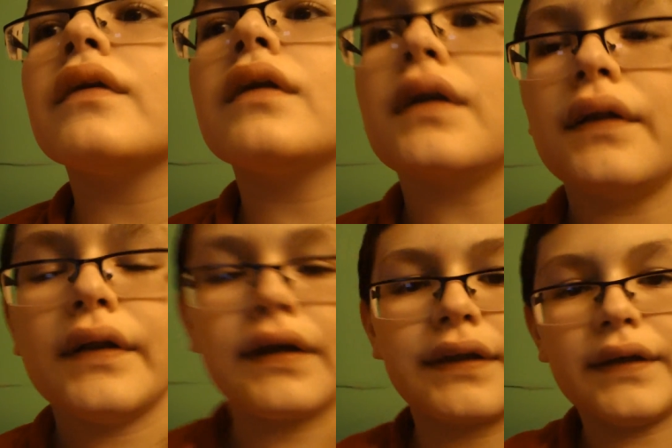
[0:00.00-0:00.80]
the,
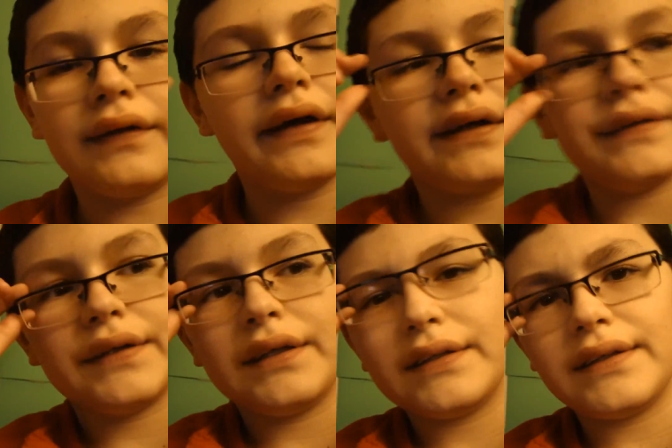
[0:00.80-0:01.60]
the light is
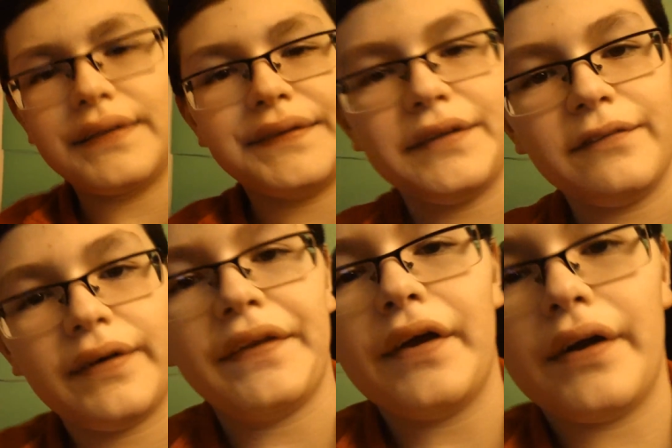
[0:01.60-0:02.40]
heat sensitive
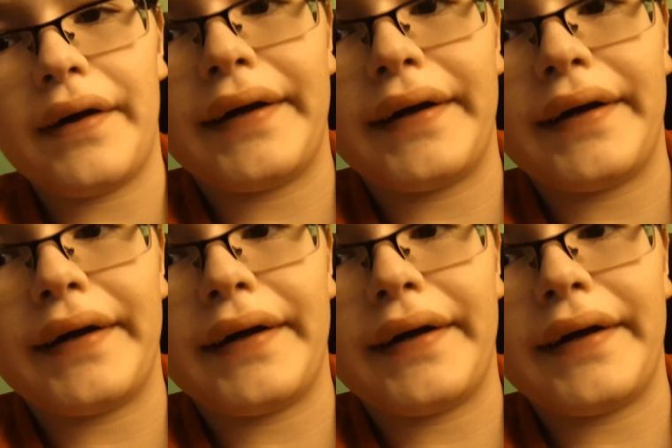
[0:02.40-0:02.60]
out there and I